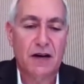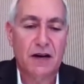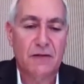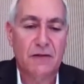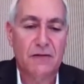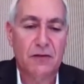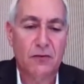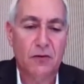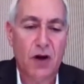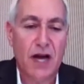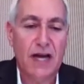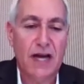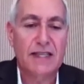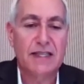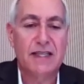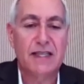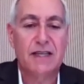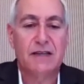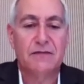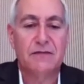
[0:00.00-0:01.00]

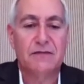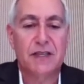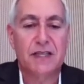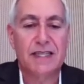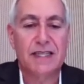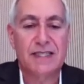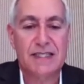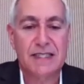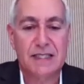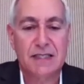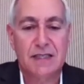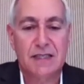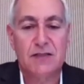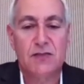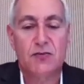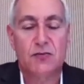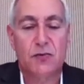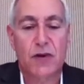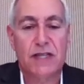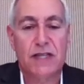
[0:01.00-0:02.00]
variety of
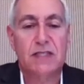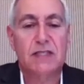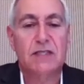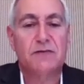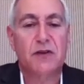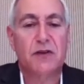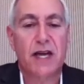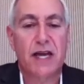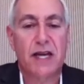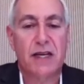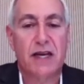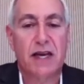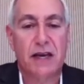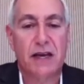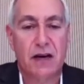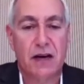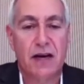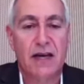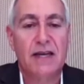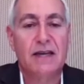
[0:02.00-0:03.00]
incidence rates for
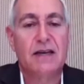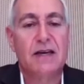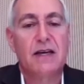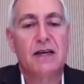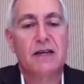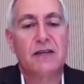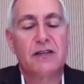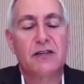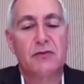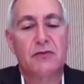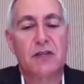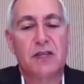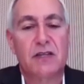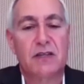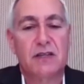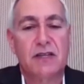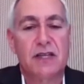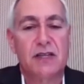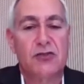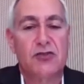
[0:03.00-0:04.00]
AKI, acute
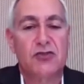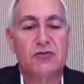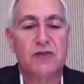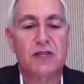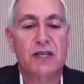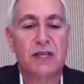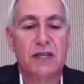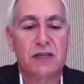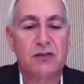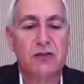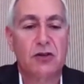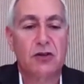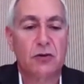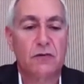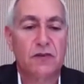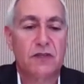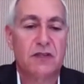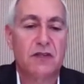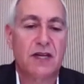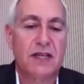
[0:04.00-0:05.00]
kidney injury in
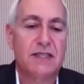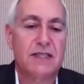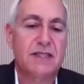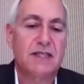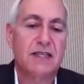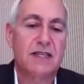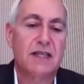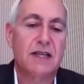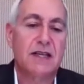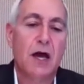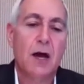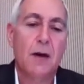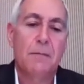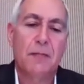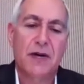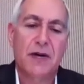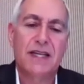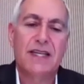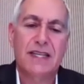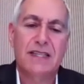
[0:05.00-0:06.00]
COVID-19,
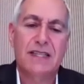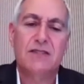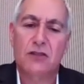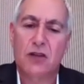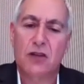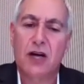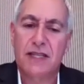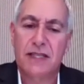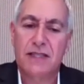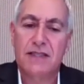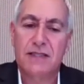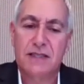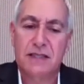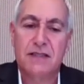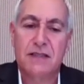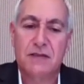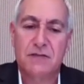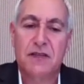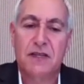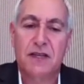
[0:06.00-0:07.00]
but it's not
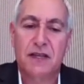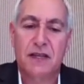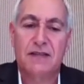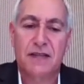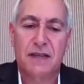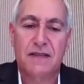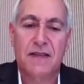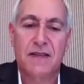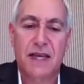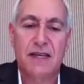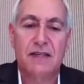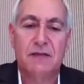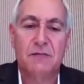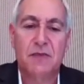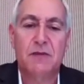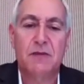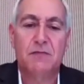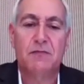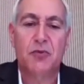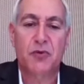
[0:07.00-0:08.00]
insignificant, and they can
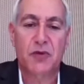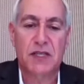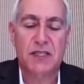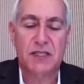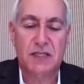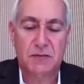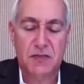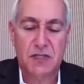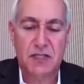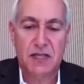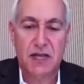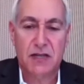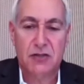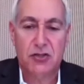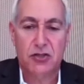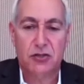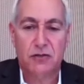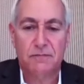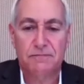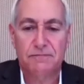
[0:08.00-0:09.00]
be pretty
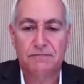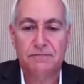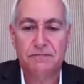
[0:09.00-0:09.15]
substantial.